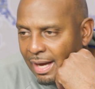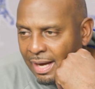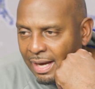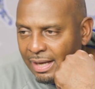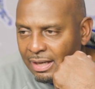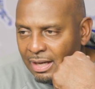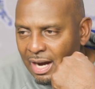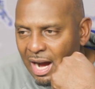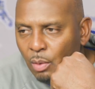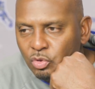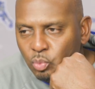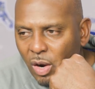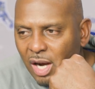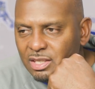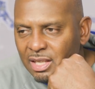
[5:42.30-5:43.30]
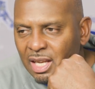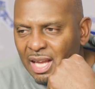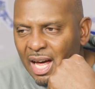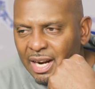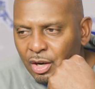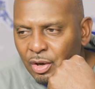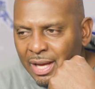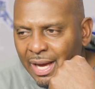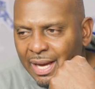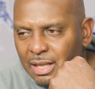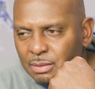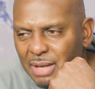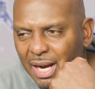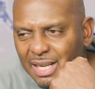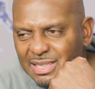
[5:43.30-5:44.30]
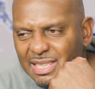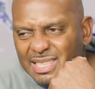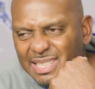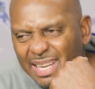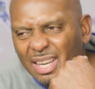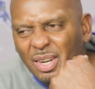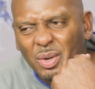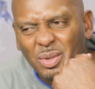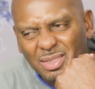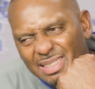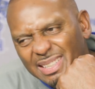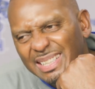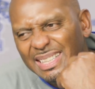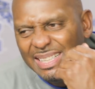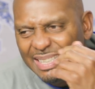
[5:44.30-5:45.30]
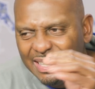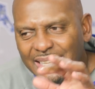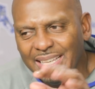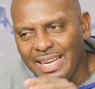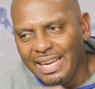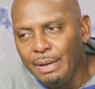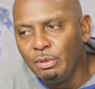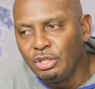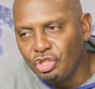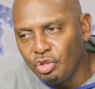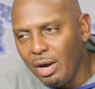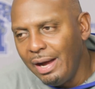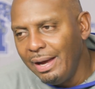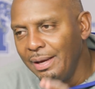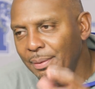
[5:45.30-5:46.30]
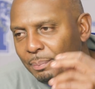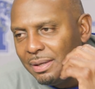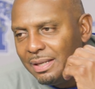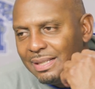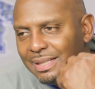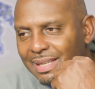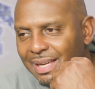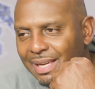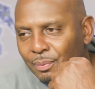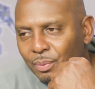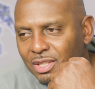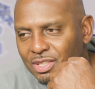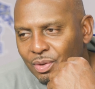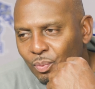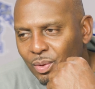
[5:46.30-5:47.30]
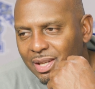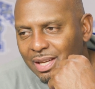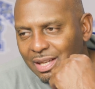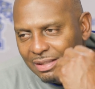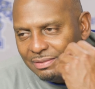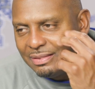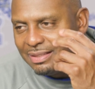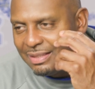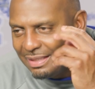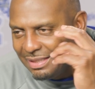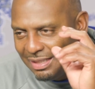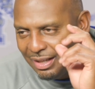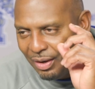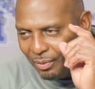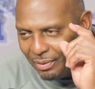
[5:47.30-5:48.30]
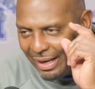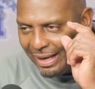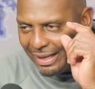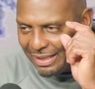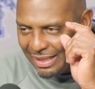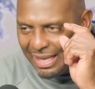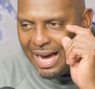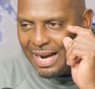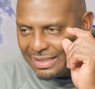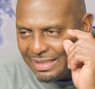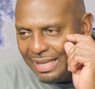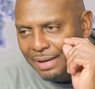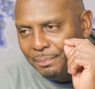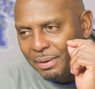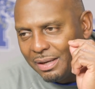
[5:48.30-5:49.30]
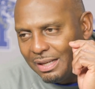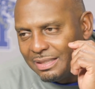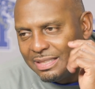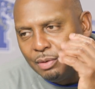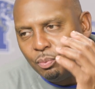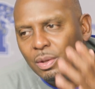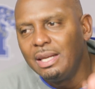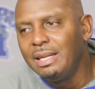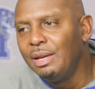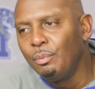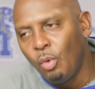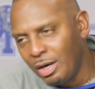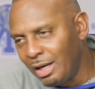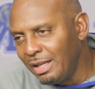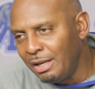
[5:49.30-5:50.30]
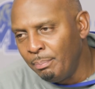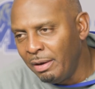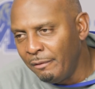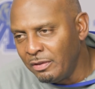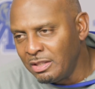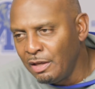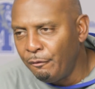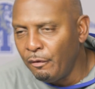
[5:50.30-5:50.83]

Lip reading: And I was watching a lot of their games. I could just tell he was trying, but he wasn't really, you know, like locked in because he really didn't want to leave Memphis.